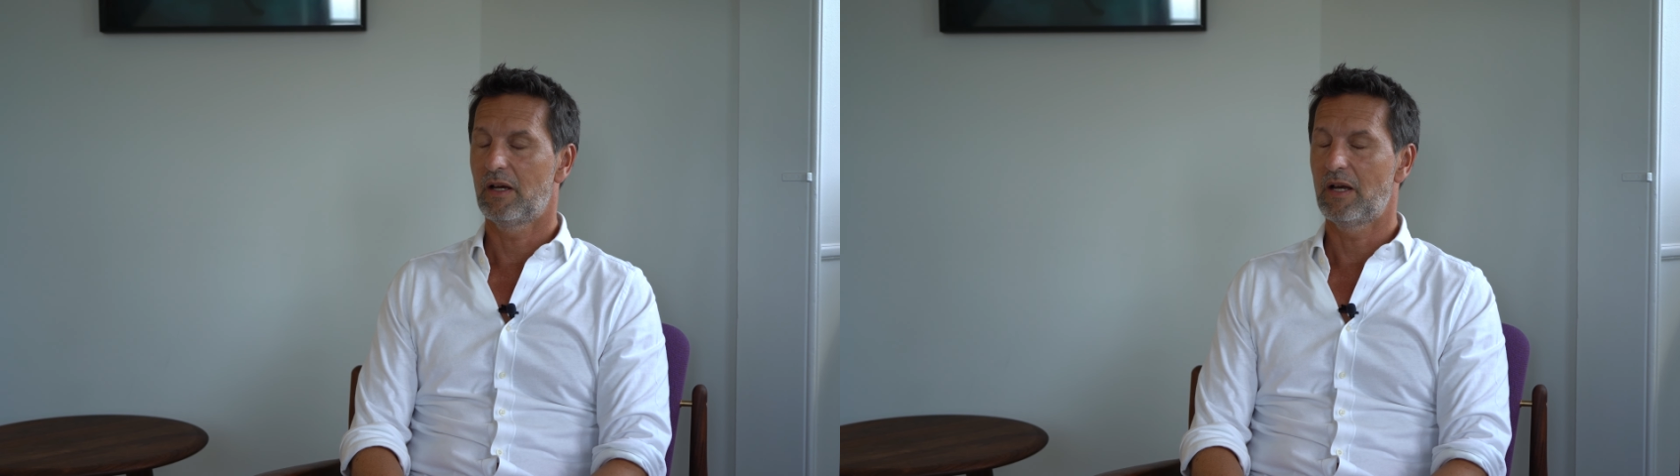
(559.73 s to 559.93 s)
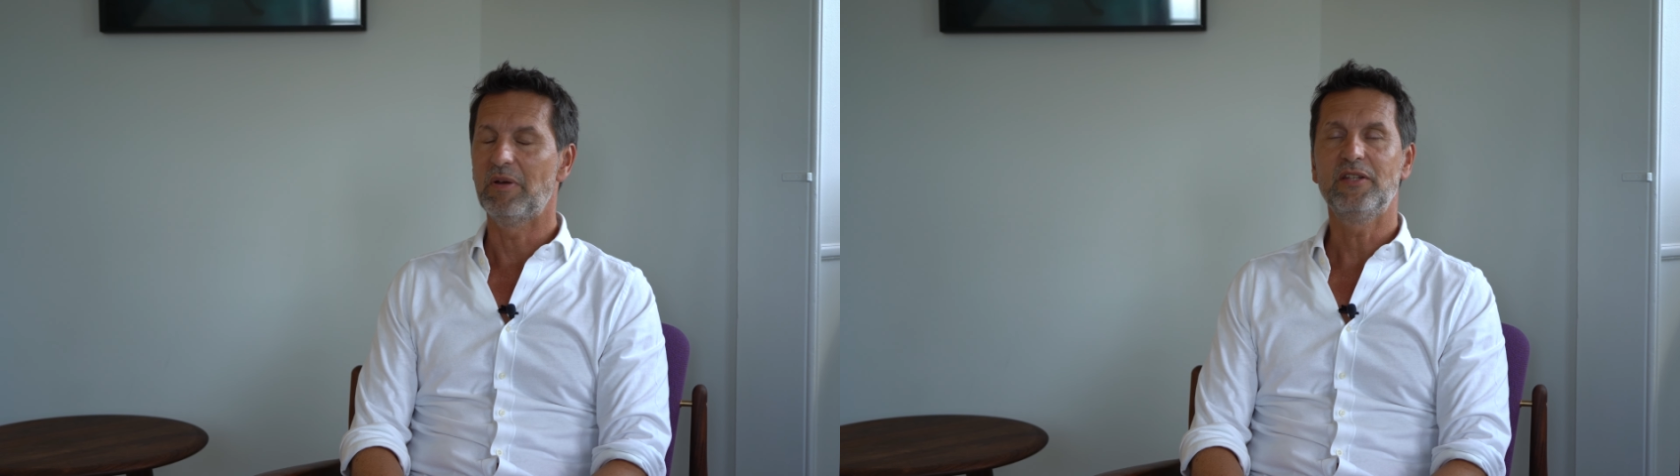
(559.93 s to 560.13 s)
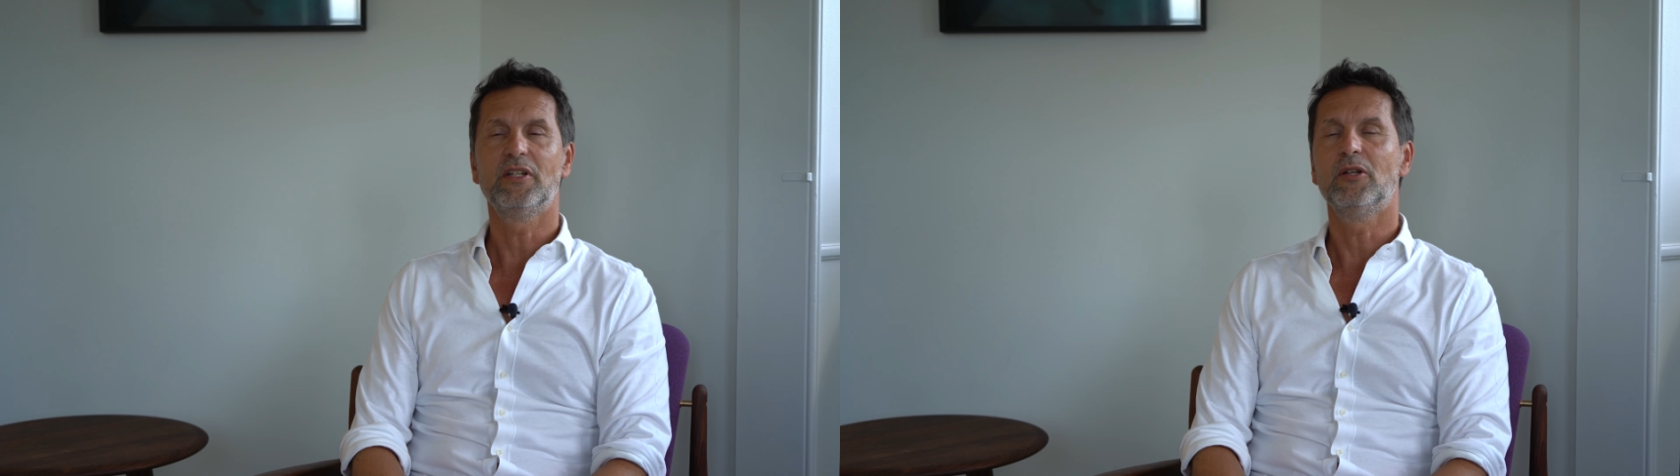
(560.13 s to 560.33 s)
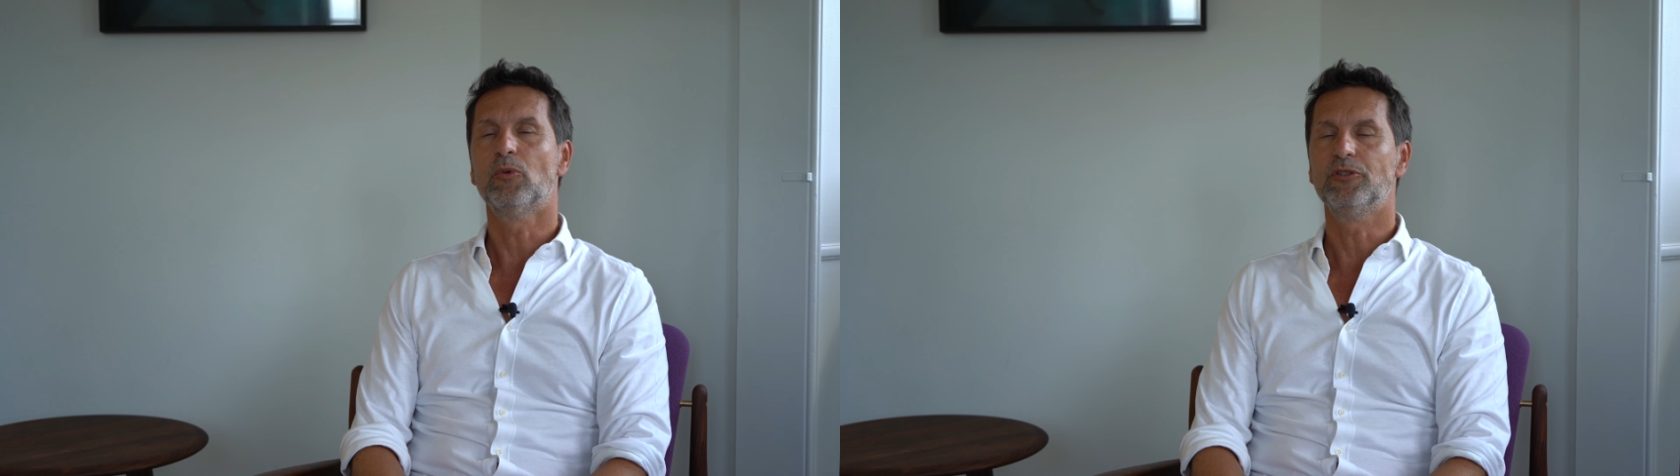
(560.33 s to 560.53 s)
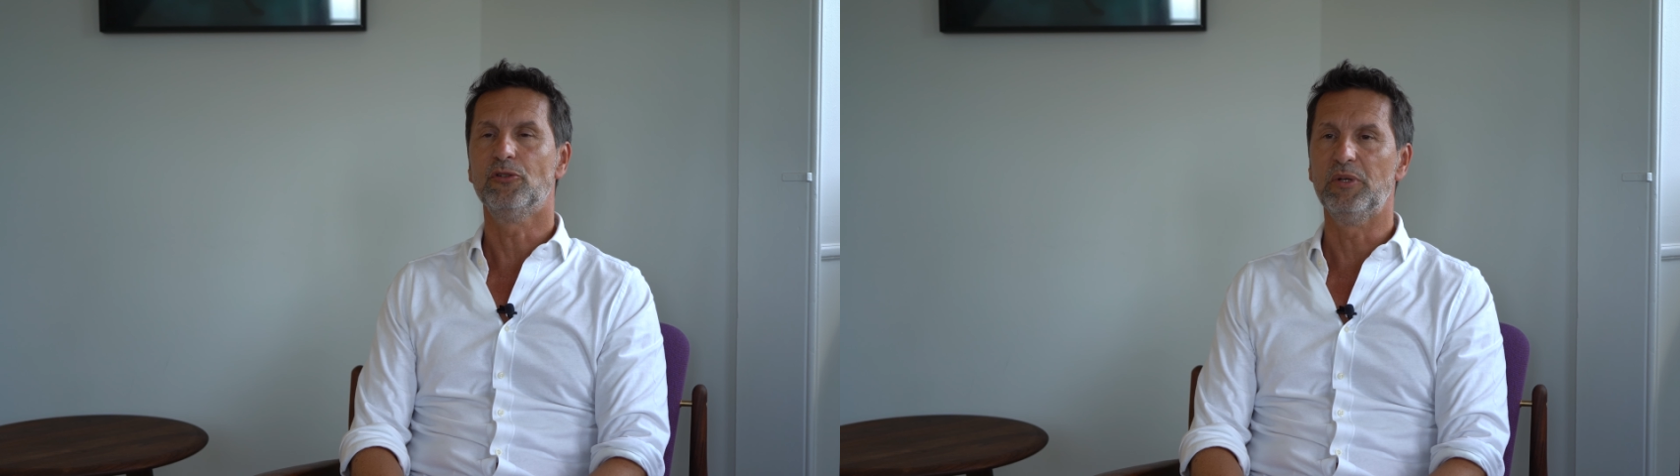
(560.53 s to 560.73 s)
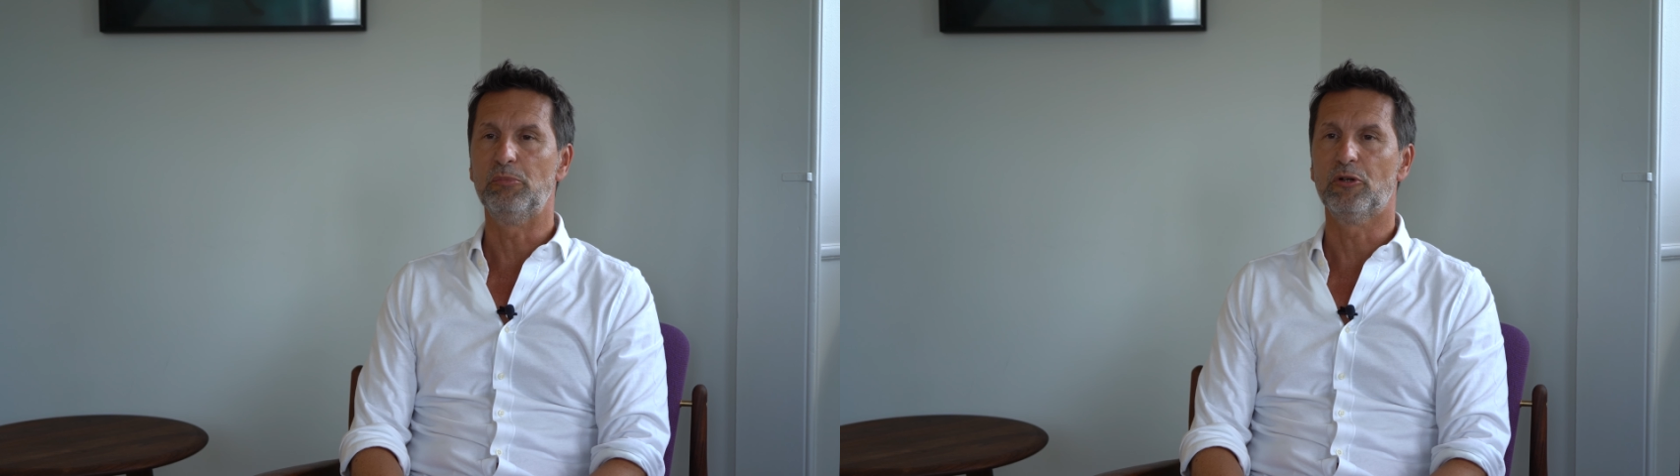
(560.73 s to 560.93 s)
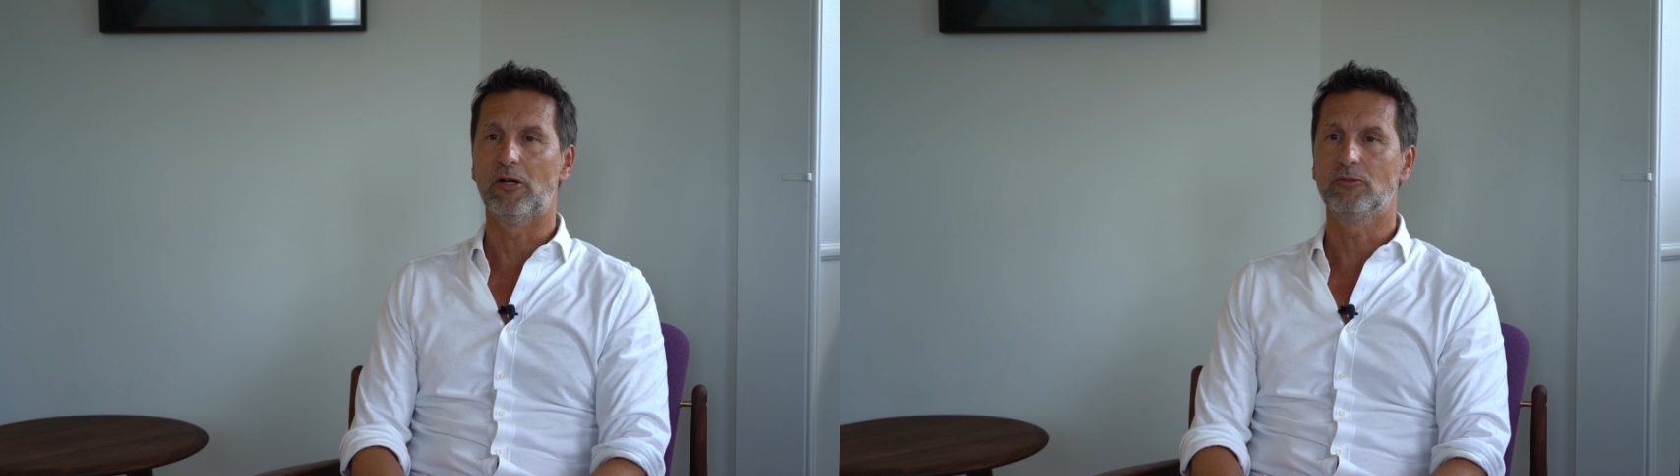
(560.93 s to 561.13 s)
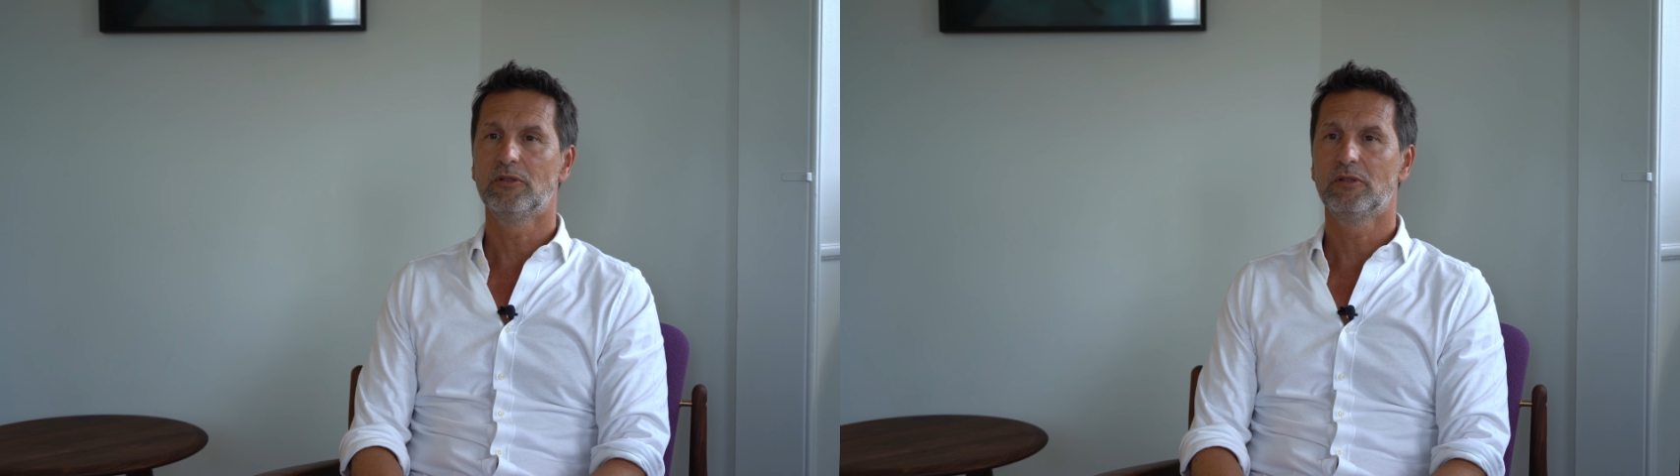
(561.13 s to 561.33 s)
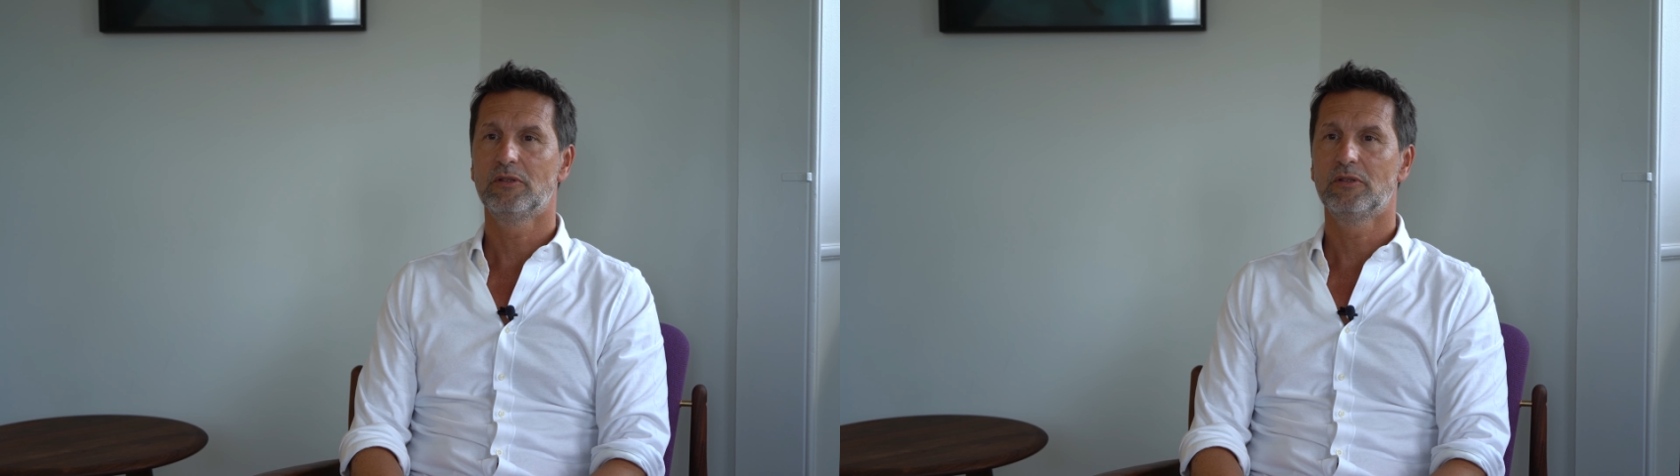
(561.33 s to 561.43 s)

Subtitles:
I basically wanted to be proud.